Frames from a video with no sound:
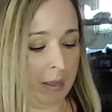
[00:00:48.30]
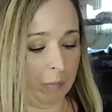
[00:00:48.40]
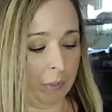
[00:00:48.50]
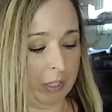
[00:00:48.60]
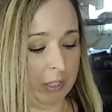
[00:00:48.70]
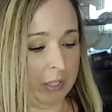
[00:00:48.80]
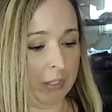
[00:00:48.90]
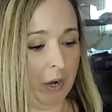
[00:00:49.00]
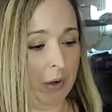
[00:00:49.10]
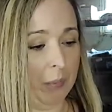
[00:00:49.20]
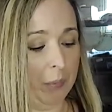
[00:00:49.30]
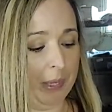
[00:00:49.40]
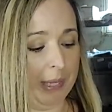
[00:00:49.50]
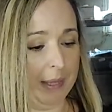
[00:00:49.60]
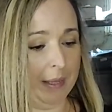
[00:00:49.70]
We're going to start
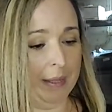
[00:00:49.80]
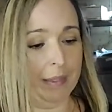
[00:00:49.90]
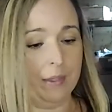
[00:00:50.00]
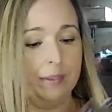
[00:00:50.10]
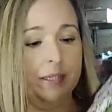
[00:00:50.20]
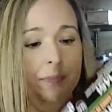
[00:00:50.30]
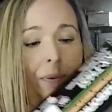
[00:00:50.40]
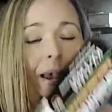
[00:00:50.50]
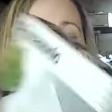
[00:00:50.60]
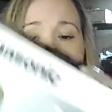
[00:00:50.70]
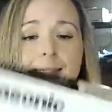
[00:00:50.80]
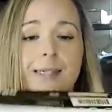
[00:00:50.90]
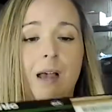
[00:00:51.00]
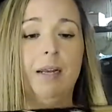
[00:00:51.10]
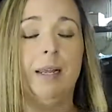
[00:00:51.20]
with this
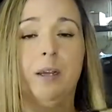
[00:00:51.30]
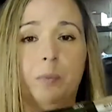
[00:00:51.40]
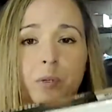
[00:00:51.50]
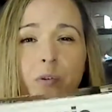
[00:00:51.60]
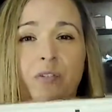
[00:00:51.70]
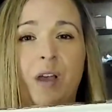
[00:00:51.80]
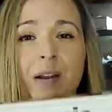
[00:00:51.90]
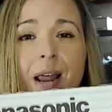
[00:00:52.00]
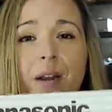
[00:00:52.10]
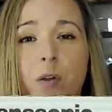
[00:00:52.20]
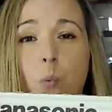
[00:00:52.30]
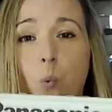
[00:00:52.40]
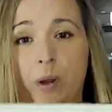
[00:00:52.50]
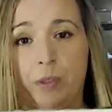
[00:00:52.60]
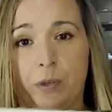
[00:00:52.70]
Panasonic, which we found at
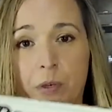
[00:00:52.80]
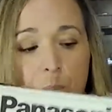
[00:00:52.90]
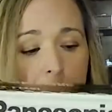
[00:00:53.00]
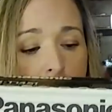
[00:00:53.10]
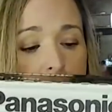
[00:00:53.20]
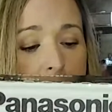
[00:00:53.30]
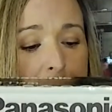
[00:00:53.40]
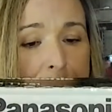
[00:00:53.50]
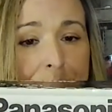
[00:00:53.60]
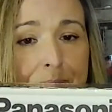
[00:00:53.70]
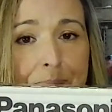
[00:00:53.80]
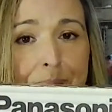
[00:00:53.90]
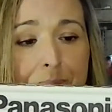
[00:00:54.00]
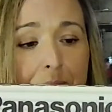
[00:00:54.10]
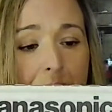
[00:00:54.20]
one of the Goodwills.
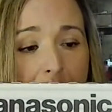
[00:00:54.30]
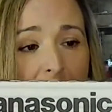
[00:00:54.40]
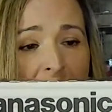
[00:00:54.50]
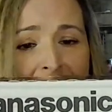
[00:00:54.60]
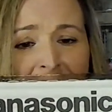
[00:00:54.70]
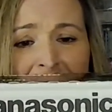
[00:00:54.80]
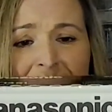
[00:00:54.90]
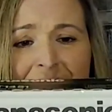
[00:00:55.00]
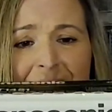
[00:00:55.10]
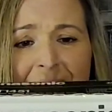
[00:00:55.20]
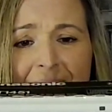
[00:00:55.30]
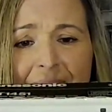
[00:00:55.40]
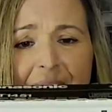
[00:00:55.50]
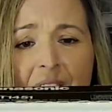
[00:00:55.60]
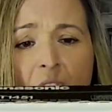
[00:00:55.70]
And this is
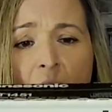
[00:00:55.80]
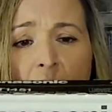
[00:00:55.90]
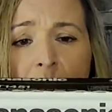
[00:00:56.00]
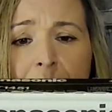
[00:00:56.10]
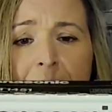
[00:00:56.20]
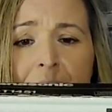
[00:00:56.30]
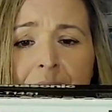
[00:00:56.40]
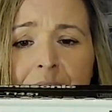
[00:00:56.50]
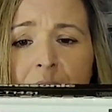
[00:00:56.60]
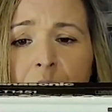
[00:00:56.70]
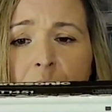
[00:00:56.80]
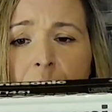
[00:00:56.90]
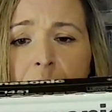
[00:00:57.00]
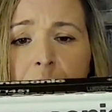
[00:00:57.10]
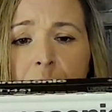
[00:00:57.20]
a automatic telephone
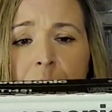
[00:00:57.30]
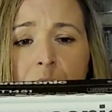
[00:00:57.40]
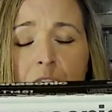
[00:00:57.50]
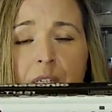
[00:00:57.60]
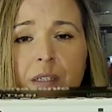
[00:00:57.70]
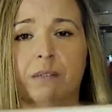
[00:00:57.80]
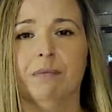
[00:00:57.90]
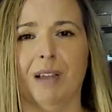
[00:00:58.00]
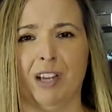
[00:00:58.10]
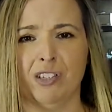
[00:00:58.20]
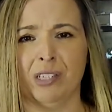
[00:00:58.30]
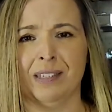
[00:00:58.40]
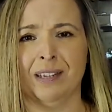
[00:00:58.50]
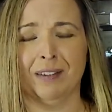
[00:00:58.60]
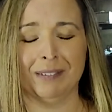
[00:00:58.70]
answering machine. Gosh,
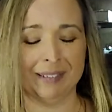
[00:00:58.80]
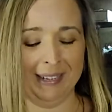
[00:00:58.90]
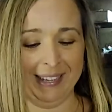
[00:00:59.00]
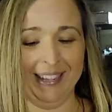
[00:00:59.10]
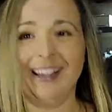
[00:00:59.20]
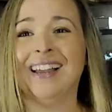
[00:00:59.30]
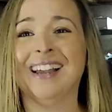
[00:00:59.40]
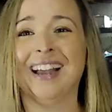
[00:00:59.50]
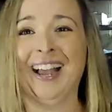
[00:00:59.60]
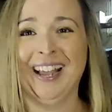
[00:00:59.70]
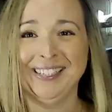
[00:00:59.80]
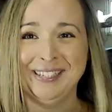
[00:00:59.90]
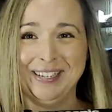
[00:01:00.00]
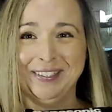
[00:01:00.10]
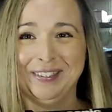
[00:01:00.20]
that sounds... I
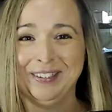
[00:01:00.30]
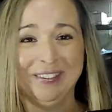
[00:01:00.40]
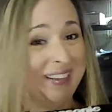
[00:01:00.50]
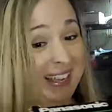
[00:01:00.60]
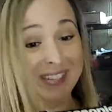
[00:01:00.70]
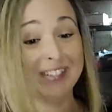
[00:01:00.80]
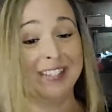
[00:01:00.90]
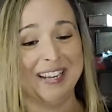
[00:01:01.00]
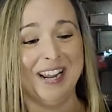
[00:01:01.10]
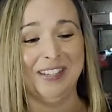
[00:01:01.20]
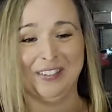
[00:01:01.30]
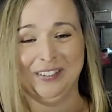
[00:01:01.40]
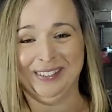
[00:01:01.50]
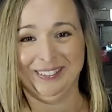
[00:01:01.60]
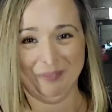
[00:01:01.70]
said it so. It's just an
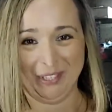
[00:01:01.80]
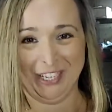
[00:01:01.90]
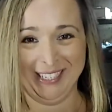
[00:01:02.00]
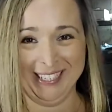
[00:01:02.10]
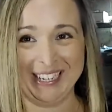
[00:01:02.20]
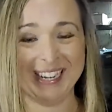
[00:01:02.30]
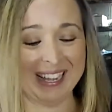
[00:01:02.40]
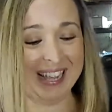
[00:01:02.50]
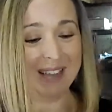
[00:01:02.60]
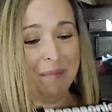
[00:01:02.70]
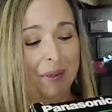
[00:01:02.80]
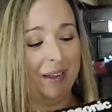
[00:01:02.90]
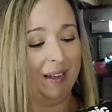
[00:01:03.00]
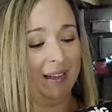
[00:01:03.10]
answering machine. But